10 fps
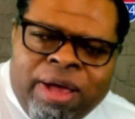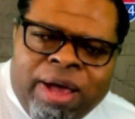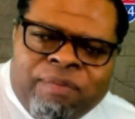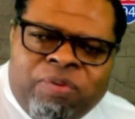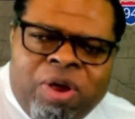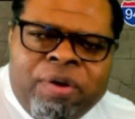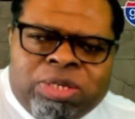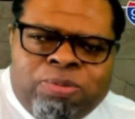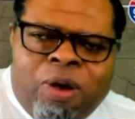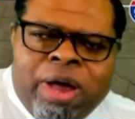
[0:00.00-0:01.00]
A very
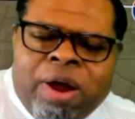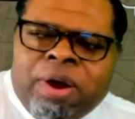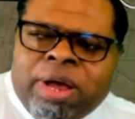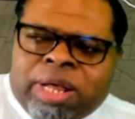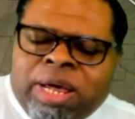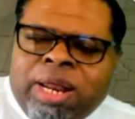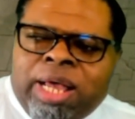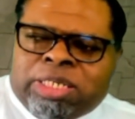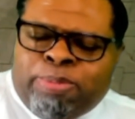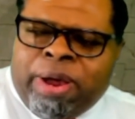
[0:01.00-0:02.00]
small area could
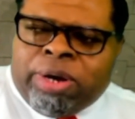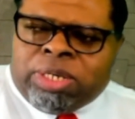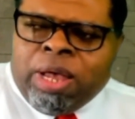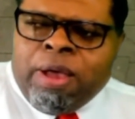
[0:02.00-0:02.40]
experience